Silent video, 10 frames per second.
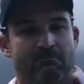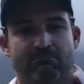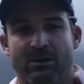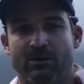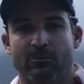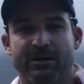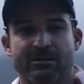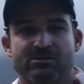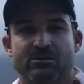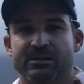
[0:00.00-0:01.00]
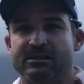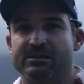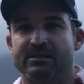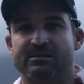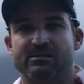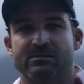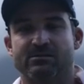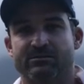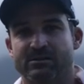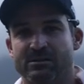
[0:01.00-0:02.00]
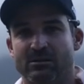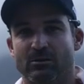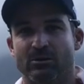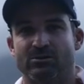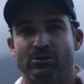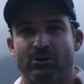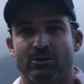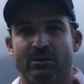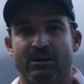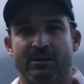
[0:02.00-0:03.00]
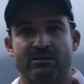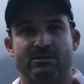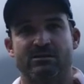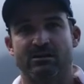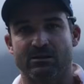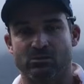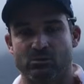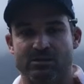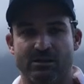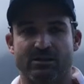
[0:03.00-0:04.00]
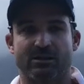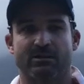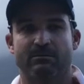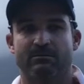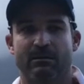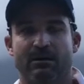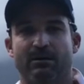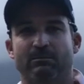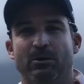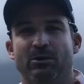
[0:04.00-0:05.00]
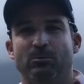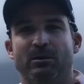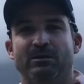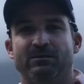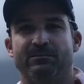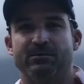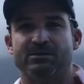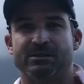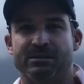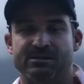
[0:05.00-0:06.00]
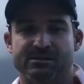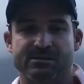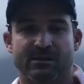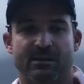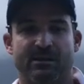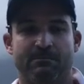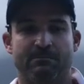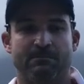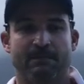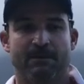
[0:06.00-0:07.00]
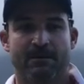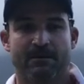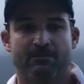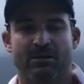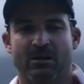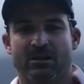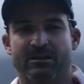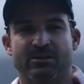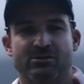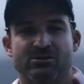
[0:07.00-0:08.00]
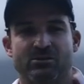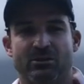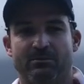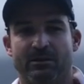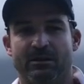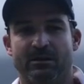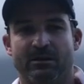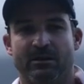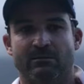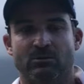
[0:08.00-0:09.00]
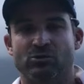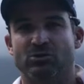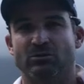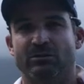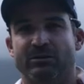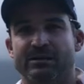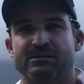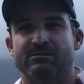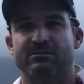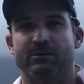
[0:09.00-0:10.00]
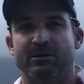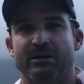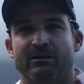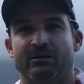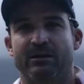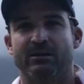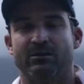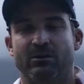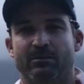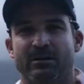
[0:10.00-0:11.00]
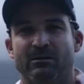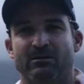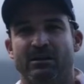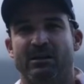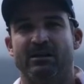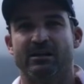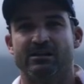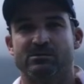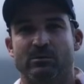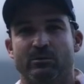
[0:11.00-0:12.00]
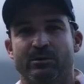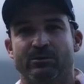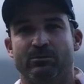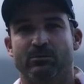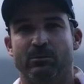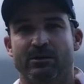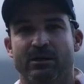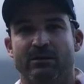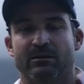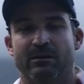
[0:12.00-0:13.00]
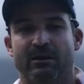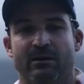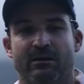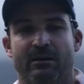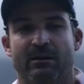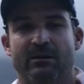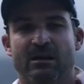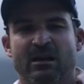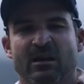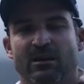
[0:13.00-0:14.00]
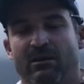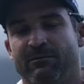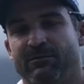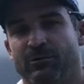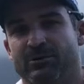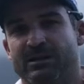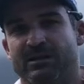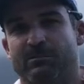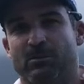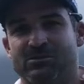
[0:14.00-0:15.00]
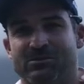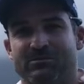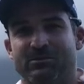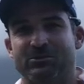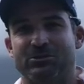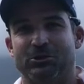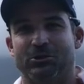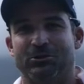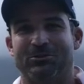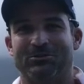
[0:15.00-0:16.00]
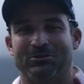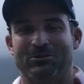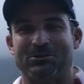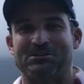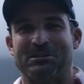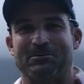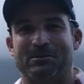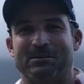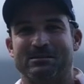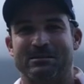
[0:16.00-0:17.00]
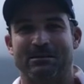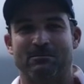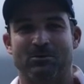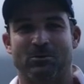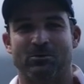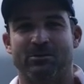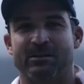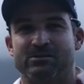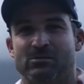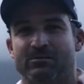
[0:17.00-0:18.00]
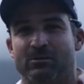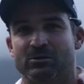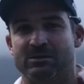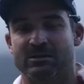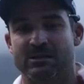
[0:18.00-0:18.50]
Yeah, the wicket's not easy. There's obviously a lot of turn, hence George Linder bowling well in the first innings. Yeah, I think you just got to be controlled aggressive when you're out there. You've got to be calculated as well when you're out there, and if you do take the positive route, you got to stick with it. You can't do things half-hearted.